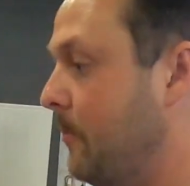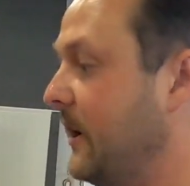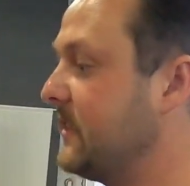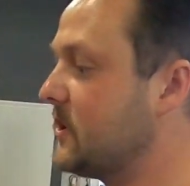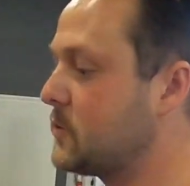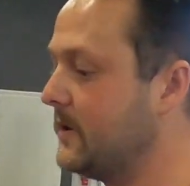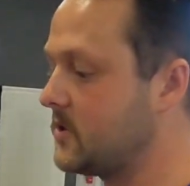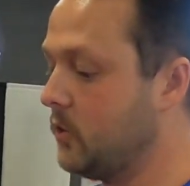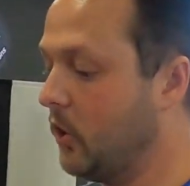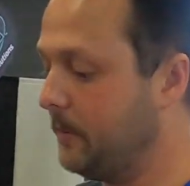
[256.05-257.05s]
But this
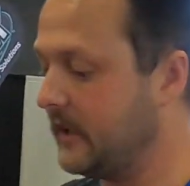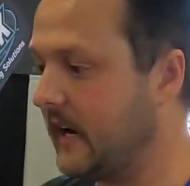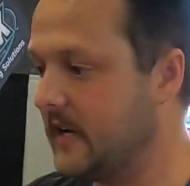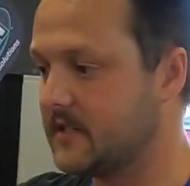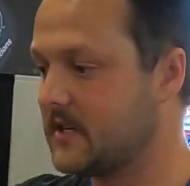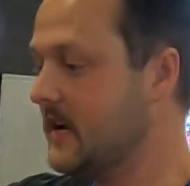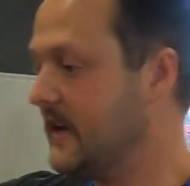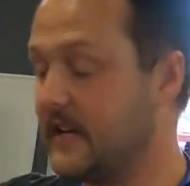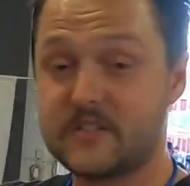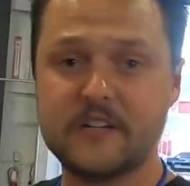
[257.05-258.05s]
one's cool because
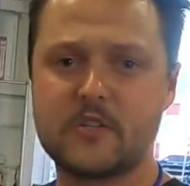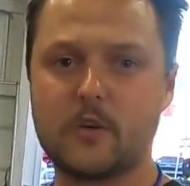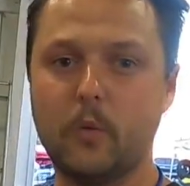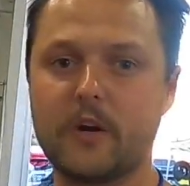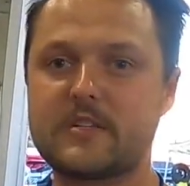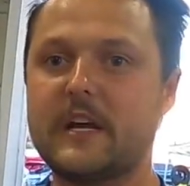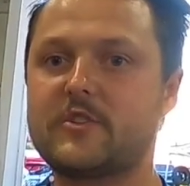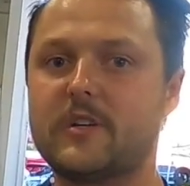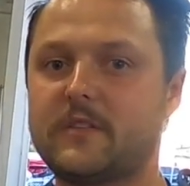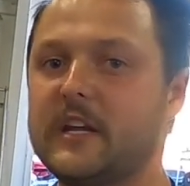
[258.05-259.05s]
since it's a
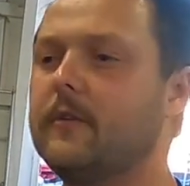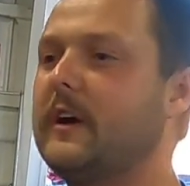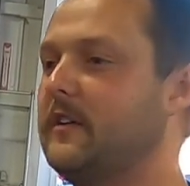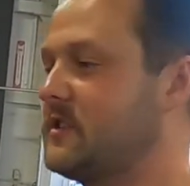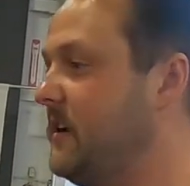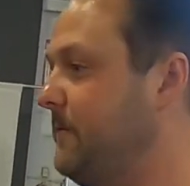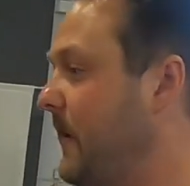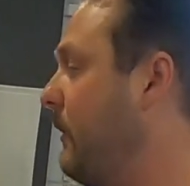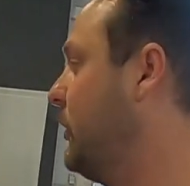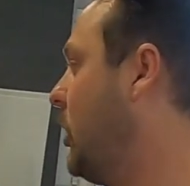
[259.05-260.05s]
workstation, think of it as a
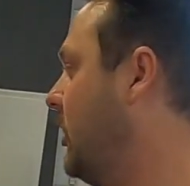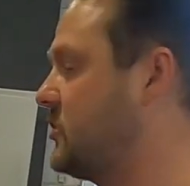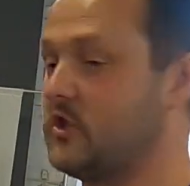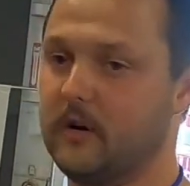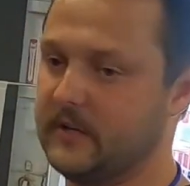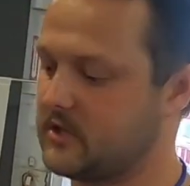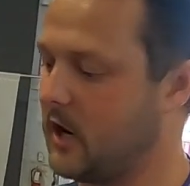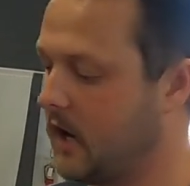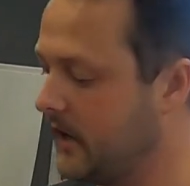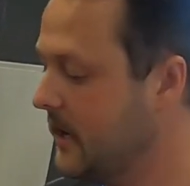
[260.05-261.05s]
very large service
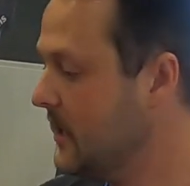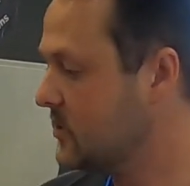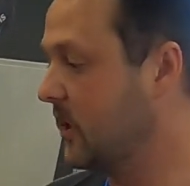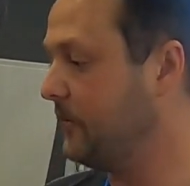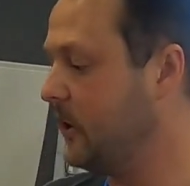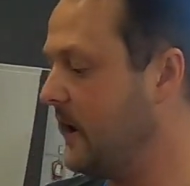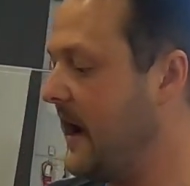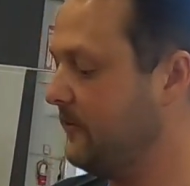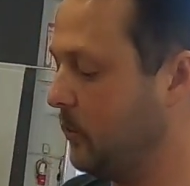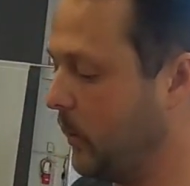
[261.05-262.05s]
cart. So if you don't
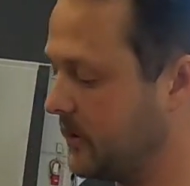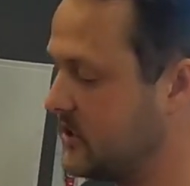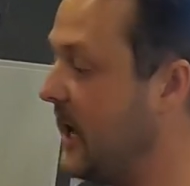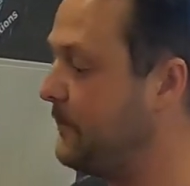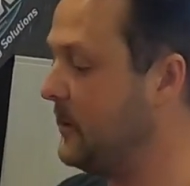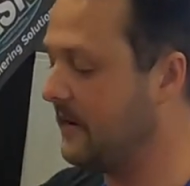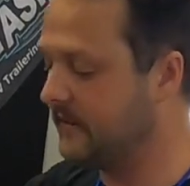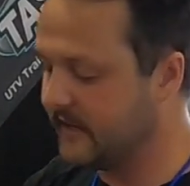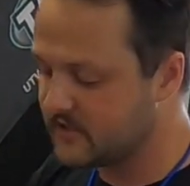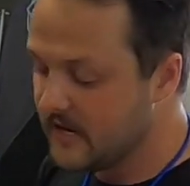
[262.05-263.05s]
have the worktop, you have
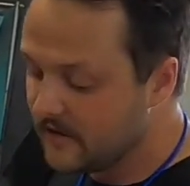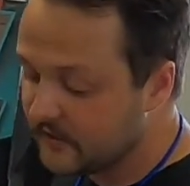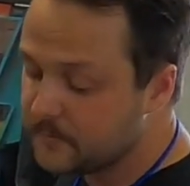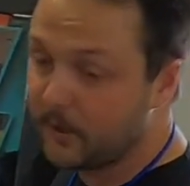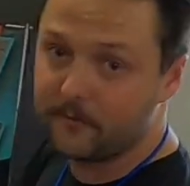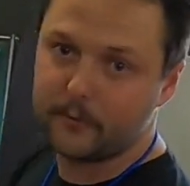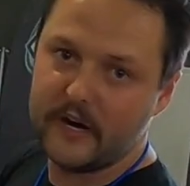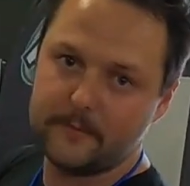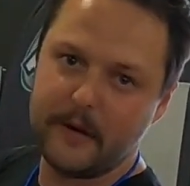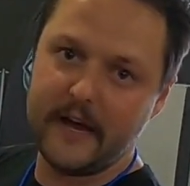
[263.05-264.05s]
this. This is
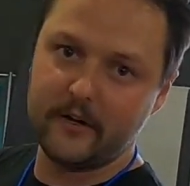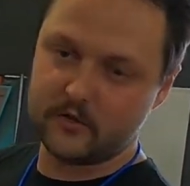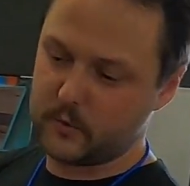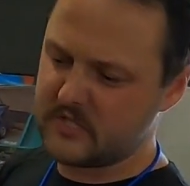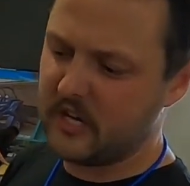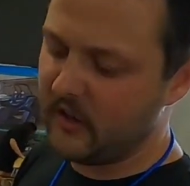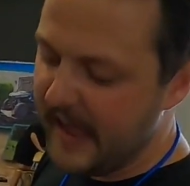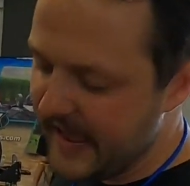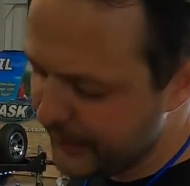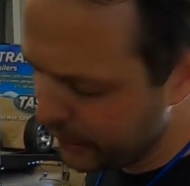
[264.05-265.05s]
perforated panels. We sell
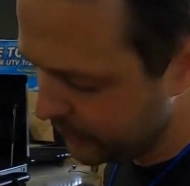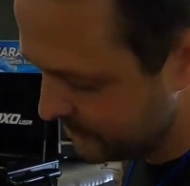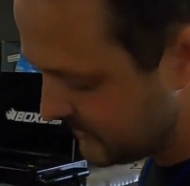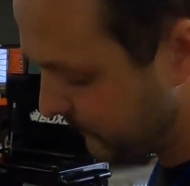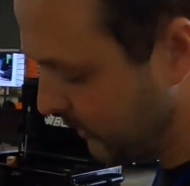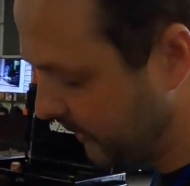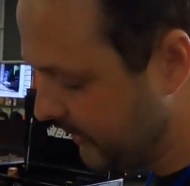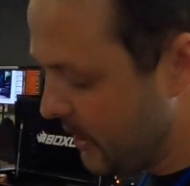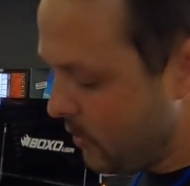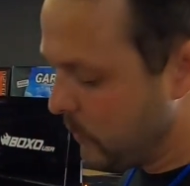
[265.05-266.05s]
hangers for
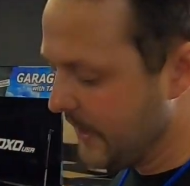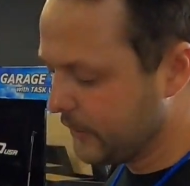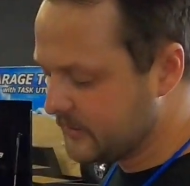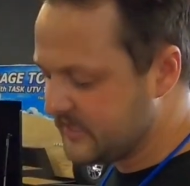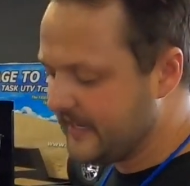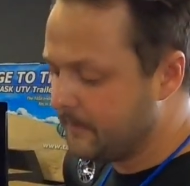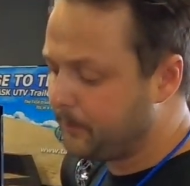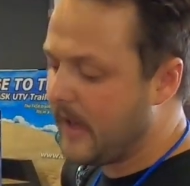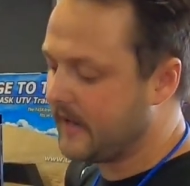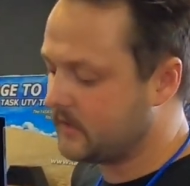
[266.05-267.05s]
whether it's
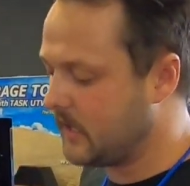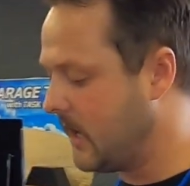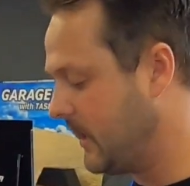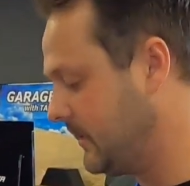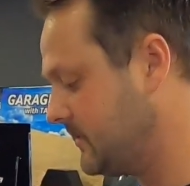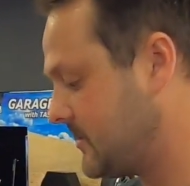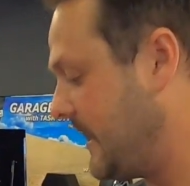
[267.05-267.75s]
impact guns.